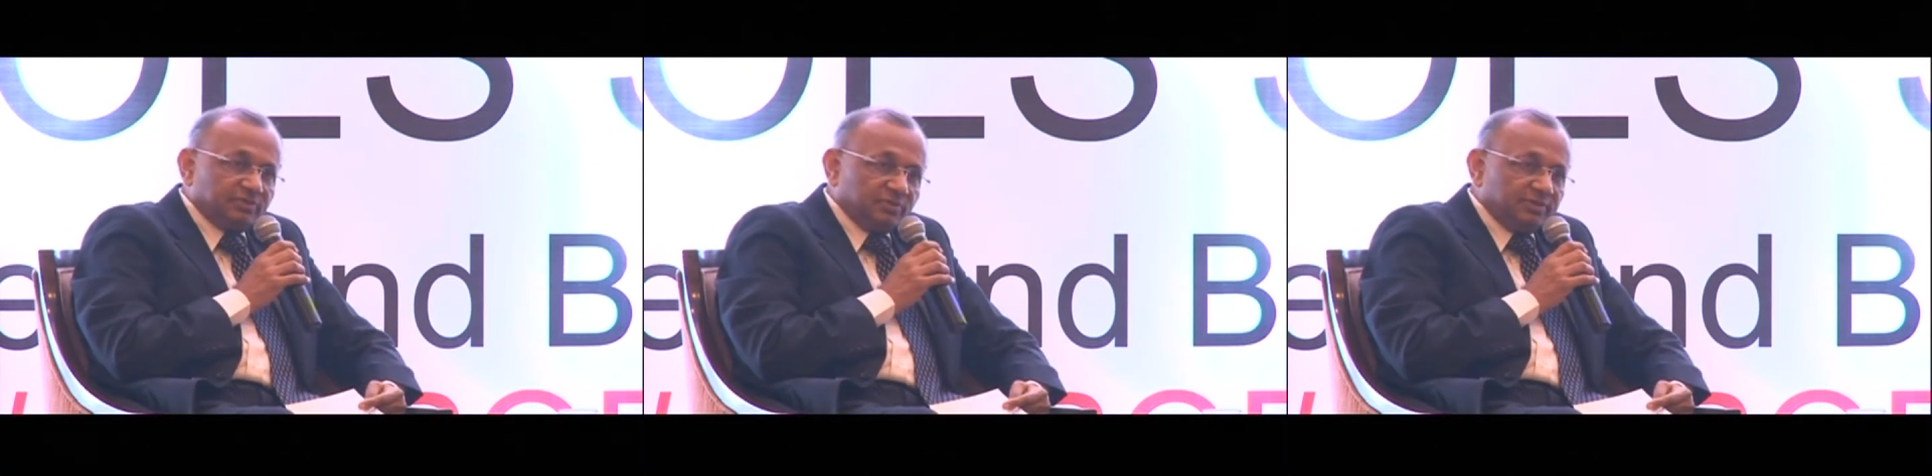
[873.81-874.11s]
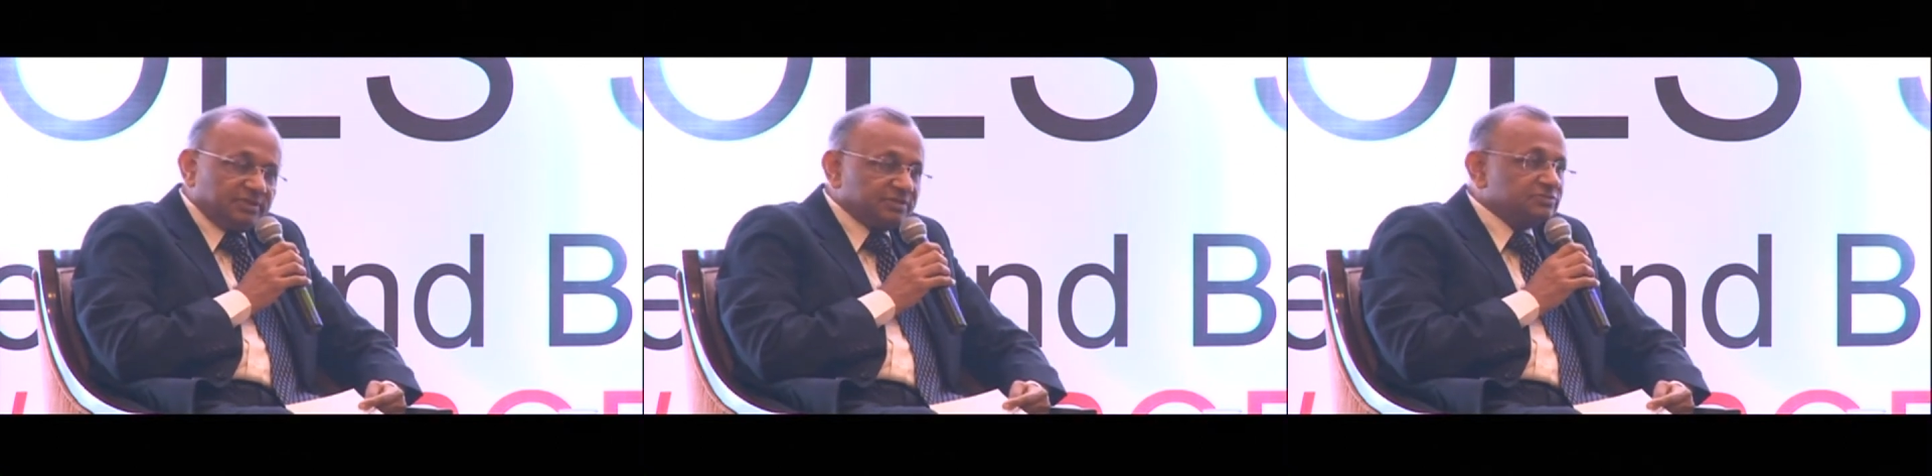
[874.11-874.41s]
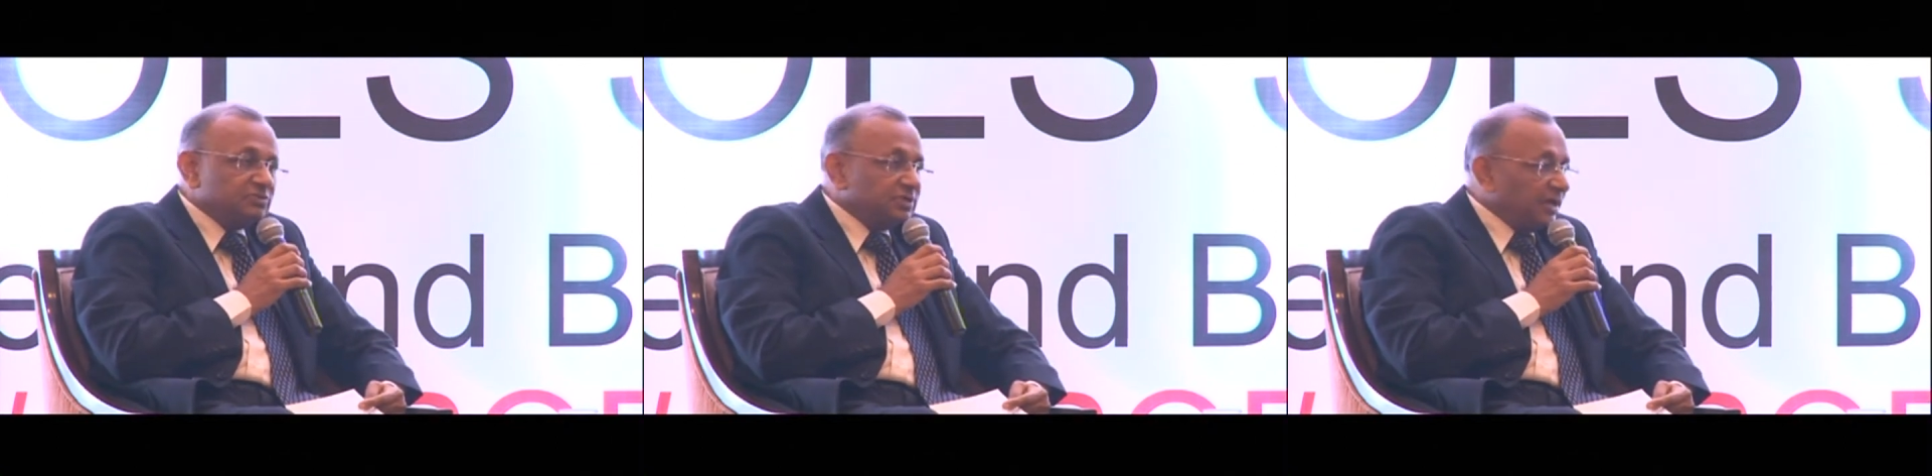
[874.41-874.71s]
woman does
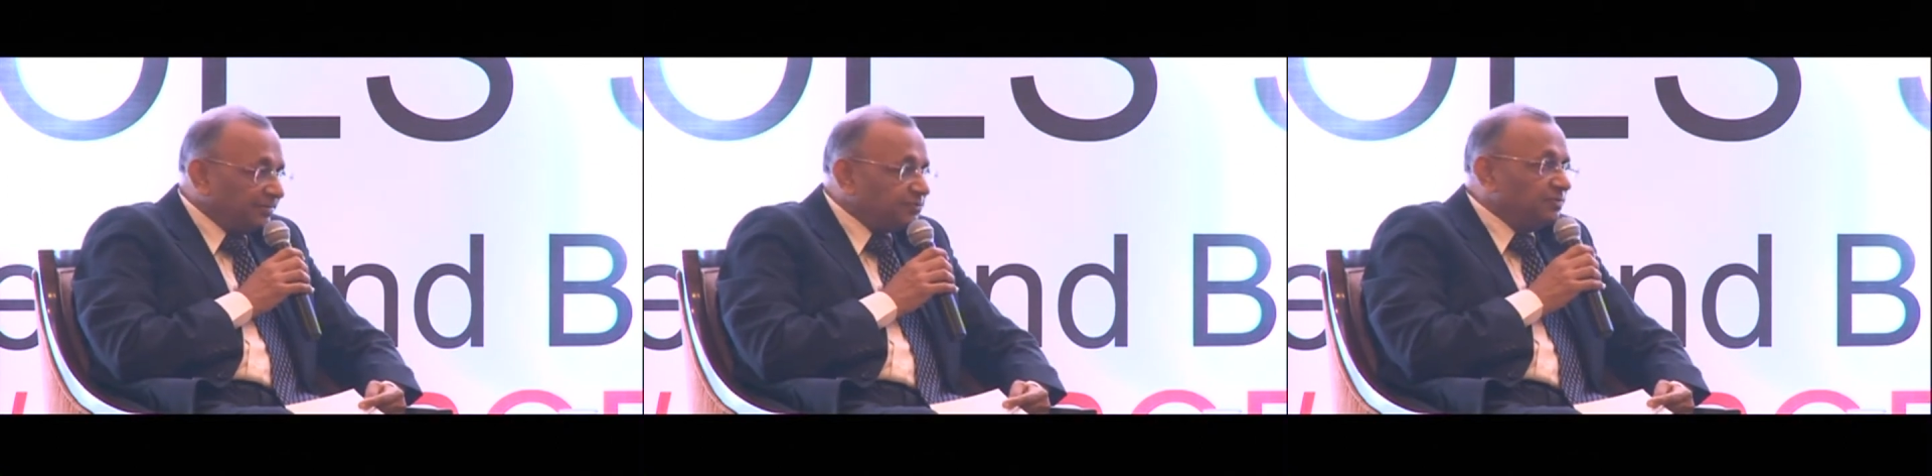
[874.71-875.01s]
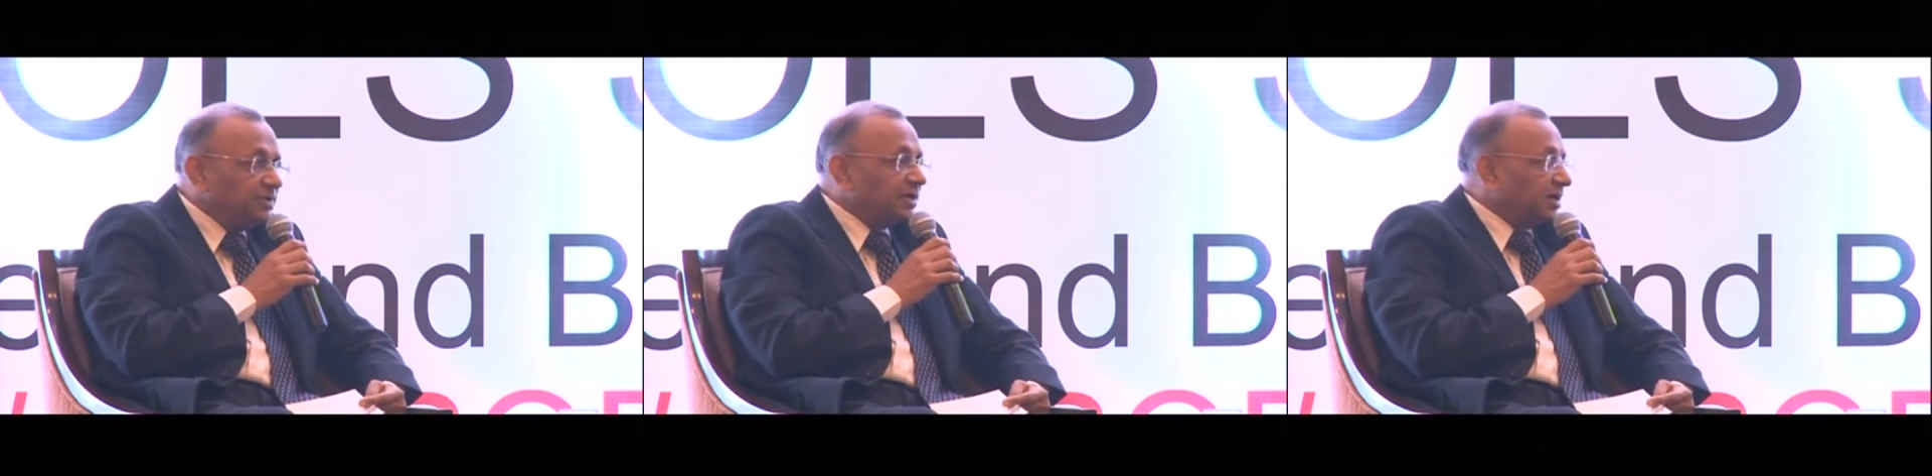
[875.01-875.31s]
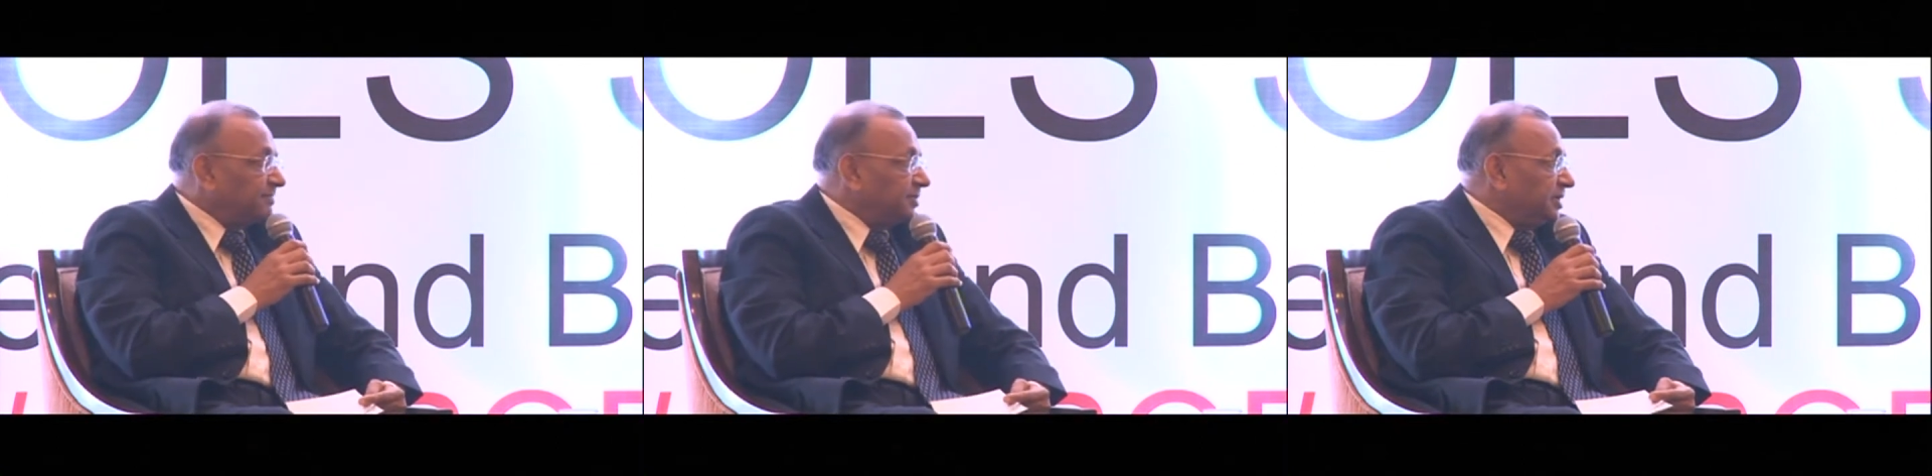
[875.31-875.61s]
not have to be
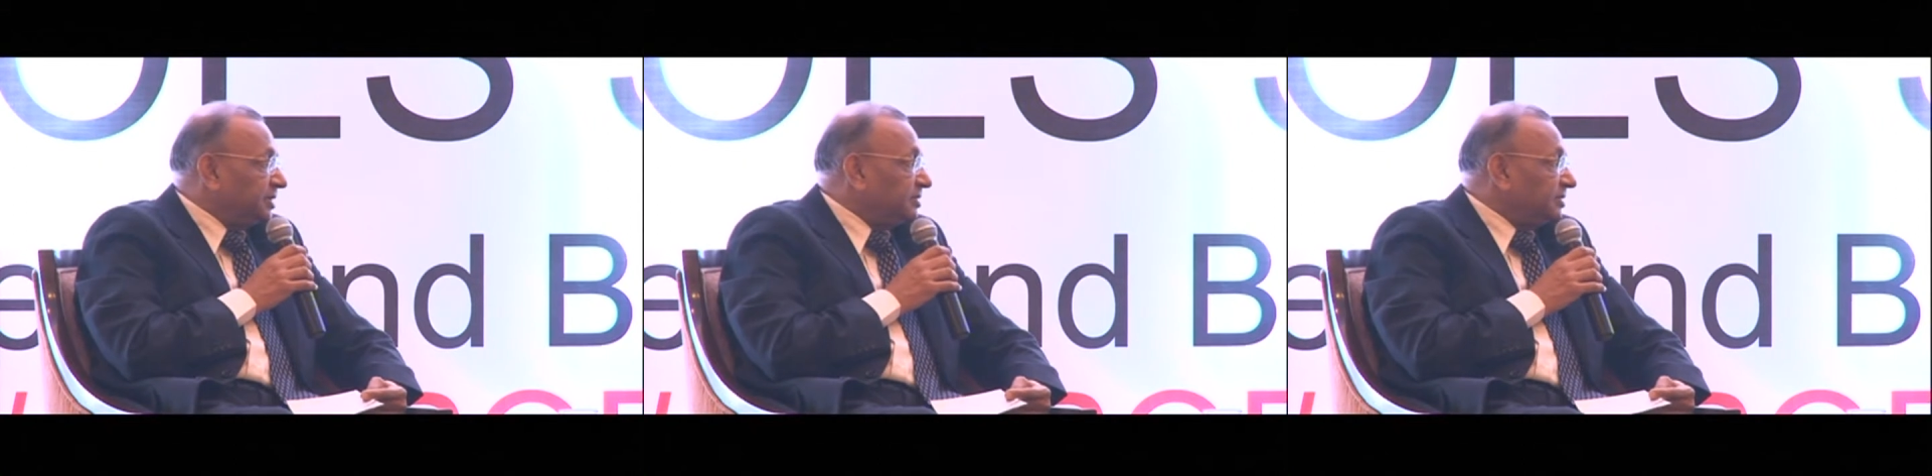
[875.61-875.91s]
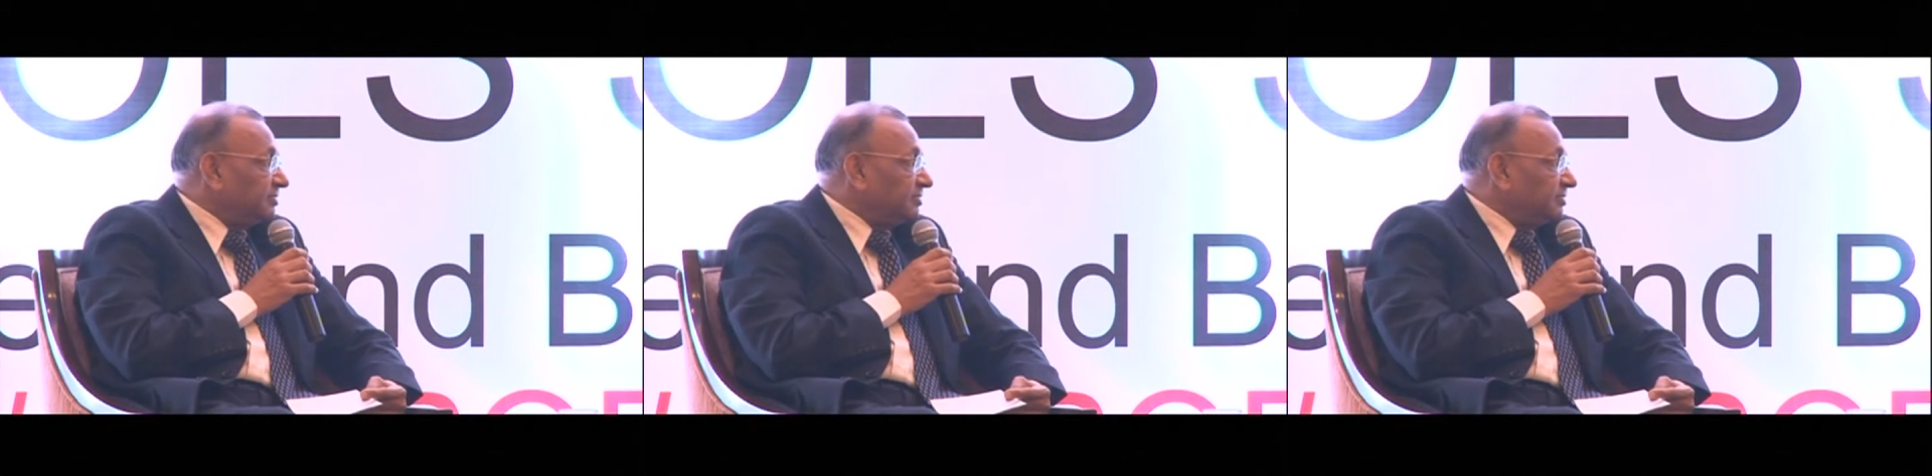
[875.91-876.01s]
accompanied